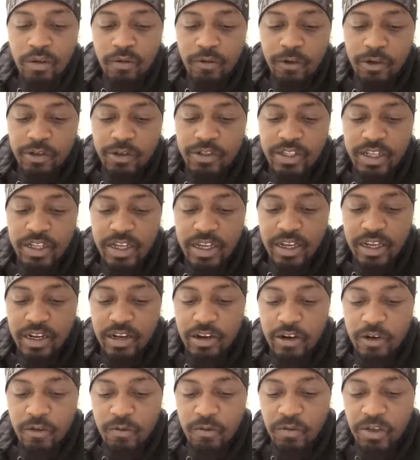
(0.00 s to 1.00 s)
Verse 9,
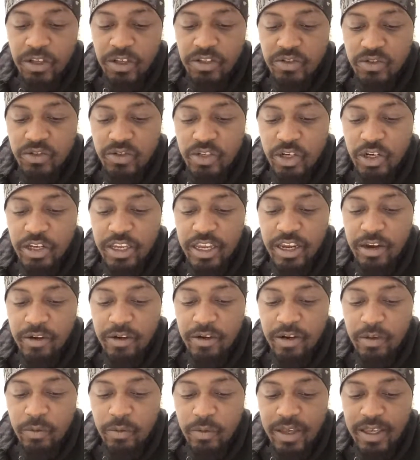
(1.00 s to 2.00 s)
her vessels are
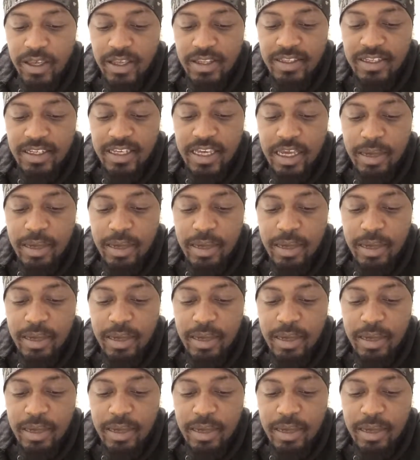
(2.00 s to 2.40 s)
carried away into